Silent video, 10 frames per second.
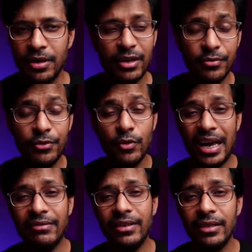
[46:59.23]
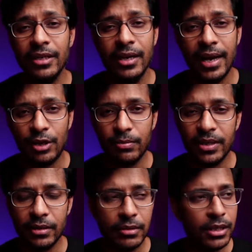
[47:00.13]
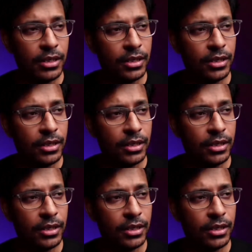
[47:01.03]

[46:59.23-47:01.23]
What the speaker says: And if you have a Adobe